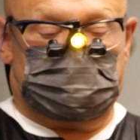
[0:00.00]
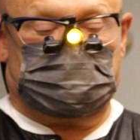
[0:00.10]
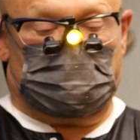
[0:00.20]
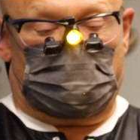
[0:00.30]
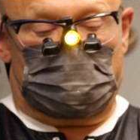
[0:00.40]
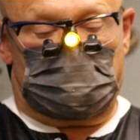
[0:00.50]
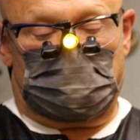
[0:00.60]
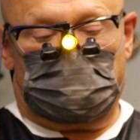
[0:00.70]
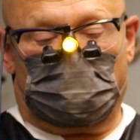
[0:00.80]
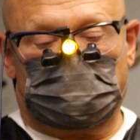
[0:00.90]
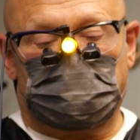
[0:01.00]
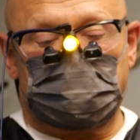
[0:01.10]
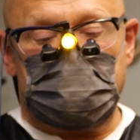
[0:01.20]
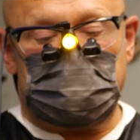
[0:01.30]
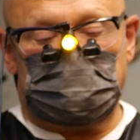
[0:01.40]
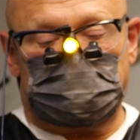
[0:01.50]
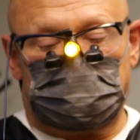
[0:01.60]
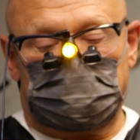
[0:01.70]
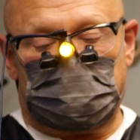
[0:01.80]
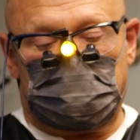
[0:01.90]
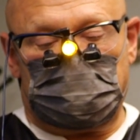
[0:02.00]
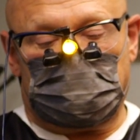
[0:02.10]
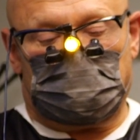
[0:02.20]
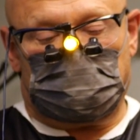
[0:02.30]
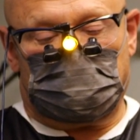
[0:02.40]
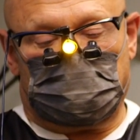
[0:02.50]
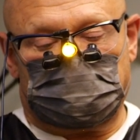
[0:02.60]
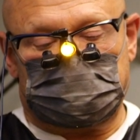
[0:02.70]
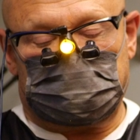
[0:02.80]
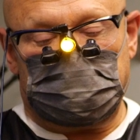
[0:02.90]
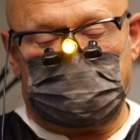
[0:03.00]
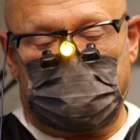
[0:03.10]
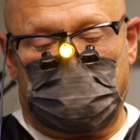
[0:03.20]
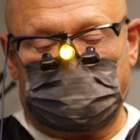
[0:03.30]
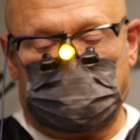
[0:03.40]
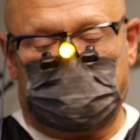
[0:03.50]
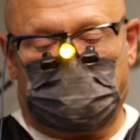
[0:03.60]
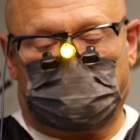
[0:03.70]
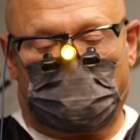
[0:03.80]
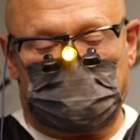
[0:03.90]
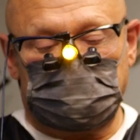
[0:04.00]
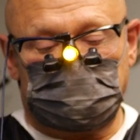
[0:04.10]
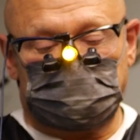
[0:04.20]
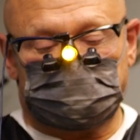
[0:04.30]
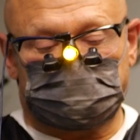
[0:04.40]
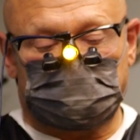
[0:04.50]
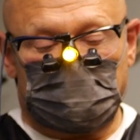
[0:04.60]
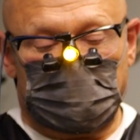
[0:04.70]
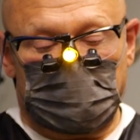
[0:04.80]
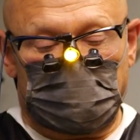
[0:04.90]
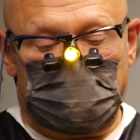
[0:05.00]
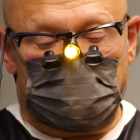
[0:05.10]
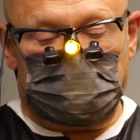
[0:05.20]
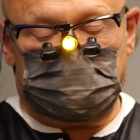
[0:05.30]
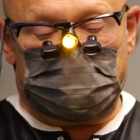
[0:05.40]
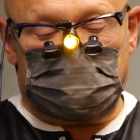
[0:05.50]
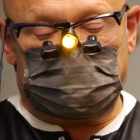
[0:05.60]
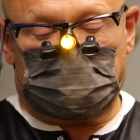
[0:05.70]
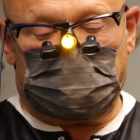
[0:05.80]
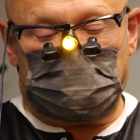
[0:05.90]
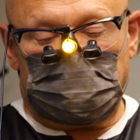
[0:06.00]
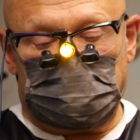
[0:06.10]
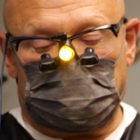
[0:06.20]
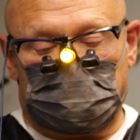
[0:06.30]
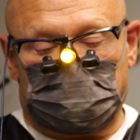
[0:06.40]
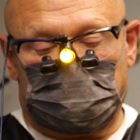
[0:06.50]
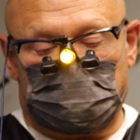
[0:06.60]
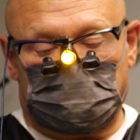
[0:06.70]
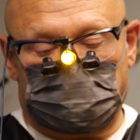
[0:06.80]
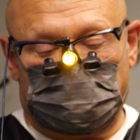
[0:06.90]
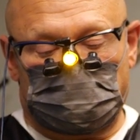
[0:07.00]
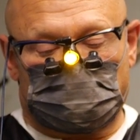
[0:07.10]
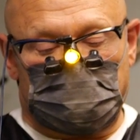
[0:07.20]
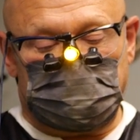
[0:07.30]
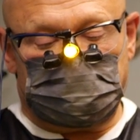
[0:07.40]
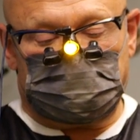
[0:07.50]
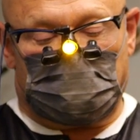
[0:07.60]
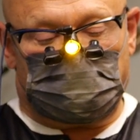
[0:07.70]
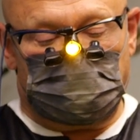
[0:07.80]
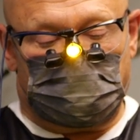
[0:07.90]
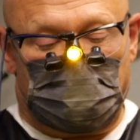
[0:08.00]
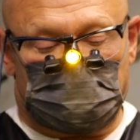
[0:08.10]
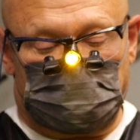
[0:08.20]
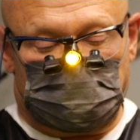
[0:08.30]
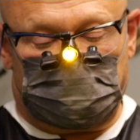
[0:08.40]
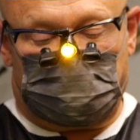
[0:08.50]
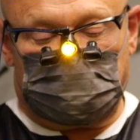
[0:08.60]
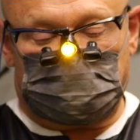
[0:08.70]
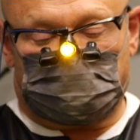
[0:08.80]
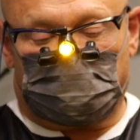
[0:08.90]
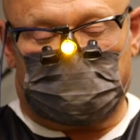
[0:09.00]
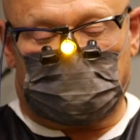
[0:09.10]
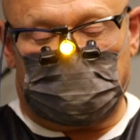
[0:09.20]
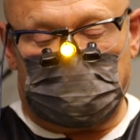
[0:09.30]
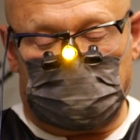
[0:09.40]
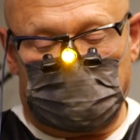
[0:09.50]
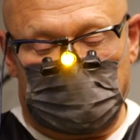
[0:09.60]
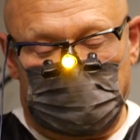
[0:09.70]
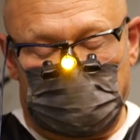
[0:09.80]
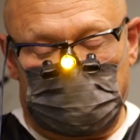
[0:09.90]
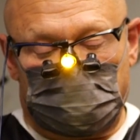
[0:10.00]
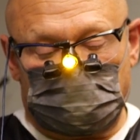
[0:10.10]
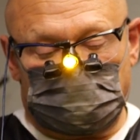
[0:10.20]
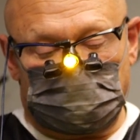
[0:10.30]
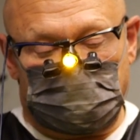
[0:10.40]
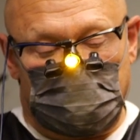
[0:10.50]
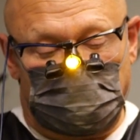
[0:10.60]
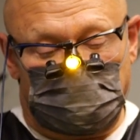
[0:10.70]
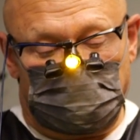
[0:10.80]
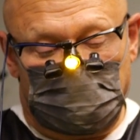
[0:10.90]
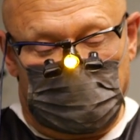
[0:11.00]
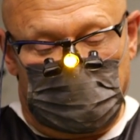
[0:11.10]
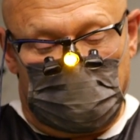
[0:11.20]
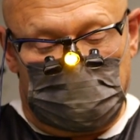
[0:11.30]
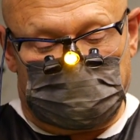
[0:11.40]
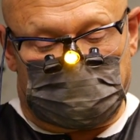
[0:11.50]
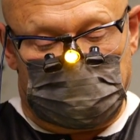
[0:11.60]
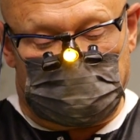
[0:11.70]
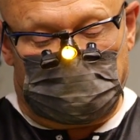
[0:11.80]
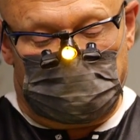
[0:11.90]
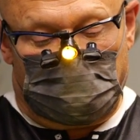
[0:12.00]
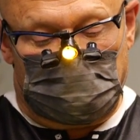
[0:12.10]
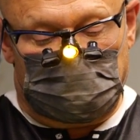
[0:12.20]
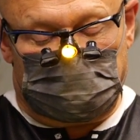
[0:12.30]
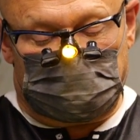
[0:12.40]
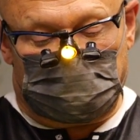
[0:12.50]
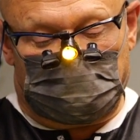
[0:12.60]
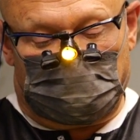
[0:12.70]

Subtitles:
So I'm holding in my hand a sleep apnea appliance. It is basically two trays, top and bottom. It fits perfectly in the patient's mouth, and it's connected by this